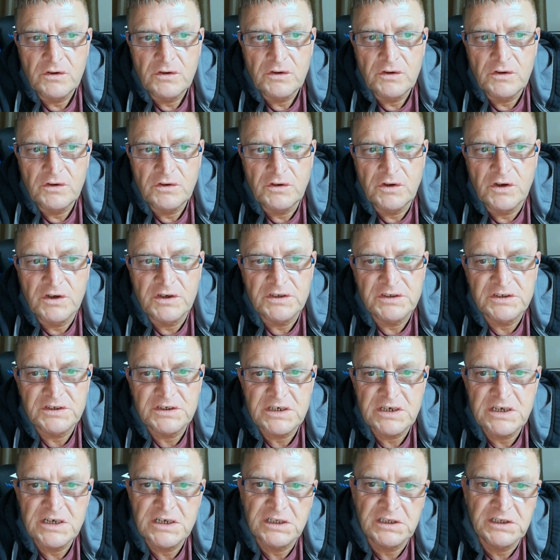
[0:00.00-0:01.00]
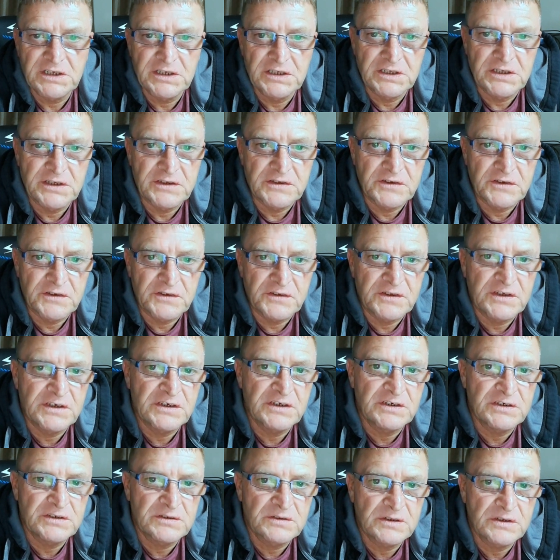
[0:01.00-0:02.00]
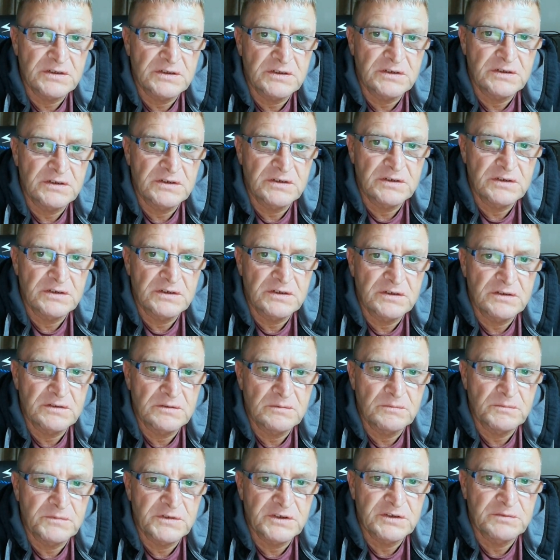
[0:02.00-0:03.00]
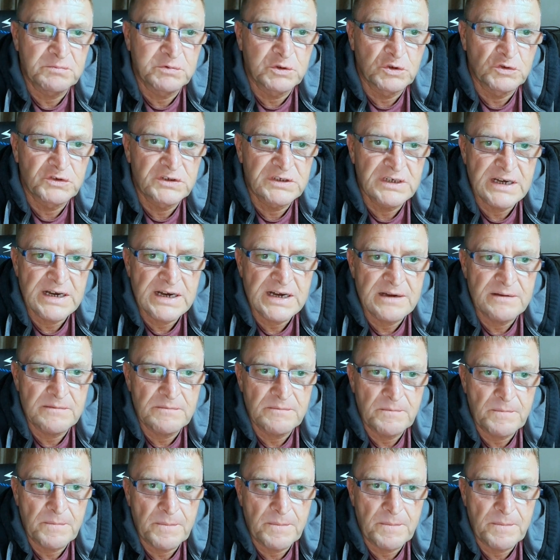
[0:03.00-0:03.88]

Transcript: You can see clearly that this blood type